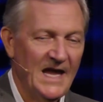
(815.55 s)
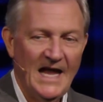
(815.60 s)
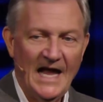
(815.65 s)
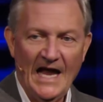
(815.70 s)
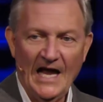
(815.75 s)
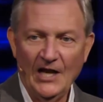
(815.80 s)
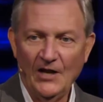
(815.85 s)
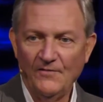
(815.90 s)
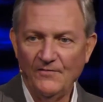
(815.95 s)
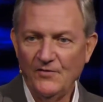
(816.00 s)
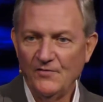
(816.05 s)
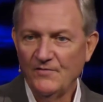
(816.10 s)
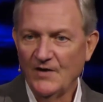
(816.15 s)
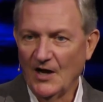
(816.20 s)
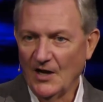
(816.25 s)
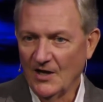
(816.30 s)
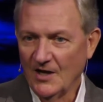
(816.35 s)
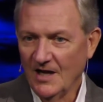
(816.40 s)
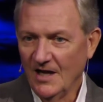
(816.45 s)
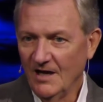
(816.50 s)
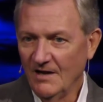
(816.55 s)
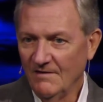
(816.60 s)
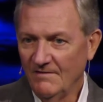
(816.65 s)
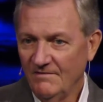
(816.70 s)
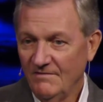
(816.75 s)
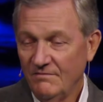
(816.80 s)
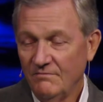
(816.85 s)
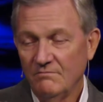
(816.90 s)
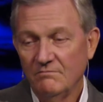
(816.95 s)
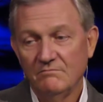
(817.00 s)
And if you've got
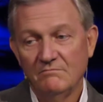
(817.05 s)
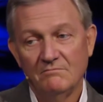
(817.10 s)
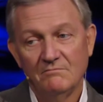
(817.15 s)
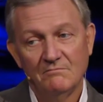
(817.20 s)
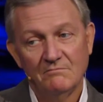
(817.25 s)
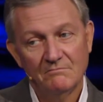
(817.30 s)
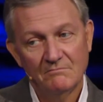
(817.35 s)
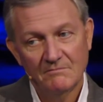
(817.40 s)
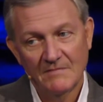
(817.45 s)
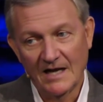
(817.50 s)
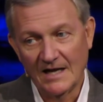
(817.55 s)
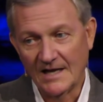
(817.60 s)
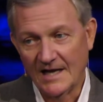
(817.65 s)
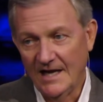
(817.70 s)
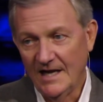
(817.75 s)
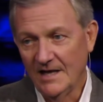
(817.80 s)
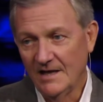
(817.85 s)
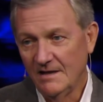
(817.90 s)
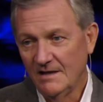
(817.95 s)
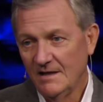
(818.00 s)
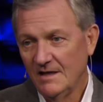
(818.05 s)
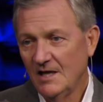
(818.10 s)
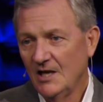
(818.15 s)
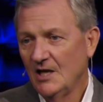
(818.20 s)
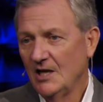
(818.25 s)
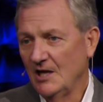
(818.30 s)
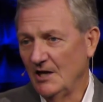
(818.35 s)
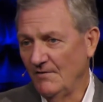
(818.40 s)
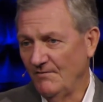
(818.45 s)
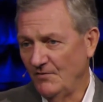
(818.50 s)
love, again,
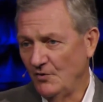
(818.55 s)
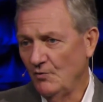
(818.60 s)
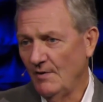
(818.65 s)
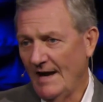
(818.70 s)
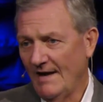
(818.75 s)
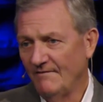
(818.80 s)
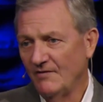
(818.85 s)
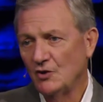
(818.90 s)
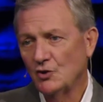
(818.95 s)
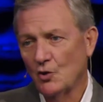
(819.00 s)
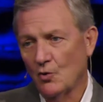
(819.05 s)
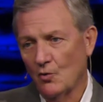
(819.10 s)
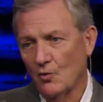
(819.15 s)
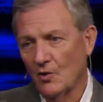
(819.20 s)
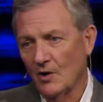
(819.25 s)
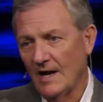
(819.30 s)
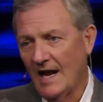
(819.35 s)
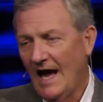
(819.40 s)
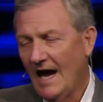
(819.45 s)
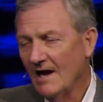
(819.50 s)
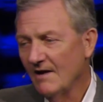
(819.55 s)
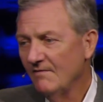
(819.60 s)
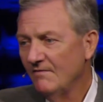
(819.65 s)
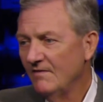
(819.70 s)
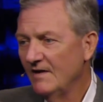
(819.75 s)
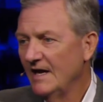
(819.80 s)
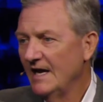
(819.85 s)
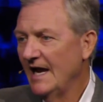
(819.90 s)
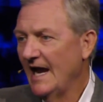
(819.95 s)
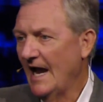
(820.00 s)
if you have eternal life
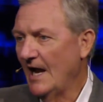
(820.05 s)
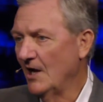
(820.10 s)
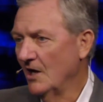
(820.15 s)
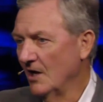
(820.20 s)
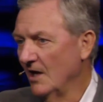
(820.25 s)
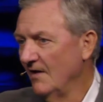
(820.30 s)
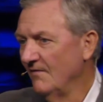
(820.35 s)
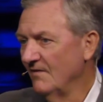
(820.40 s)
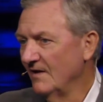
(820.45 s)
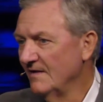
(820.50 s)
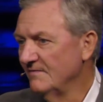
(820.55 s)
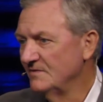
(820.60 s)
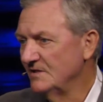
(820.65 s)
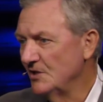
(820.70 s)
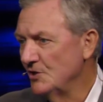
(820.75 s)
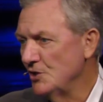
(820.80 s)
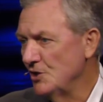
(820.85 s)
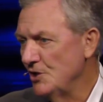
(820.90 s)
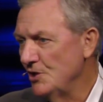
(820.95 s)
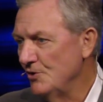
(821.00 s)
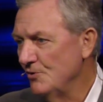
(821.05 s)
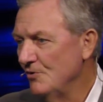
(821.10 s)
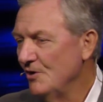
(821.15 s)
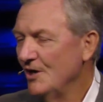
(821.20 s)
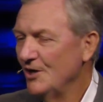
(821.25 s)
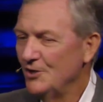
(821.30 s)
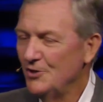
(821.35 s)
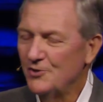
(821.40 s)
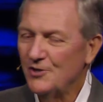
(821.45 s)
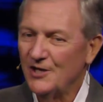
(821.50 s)
and love lives in you,
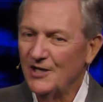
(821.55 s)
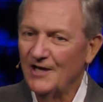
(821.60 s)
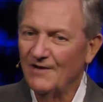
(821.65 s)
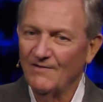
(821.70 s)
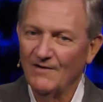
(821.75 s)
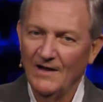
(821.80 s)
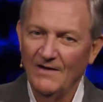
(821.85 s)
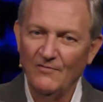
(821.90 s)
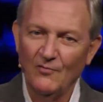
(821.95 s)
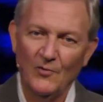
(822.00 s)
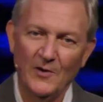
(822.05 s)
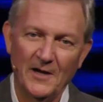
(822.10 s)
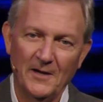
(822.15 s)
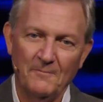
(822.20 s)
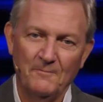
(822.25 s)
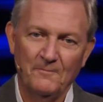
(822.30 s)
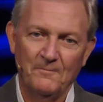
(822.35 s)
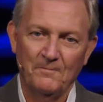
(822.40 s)
you can give love away.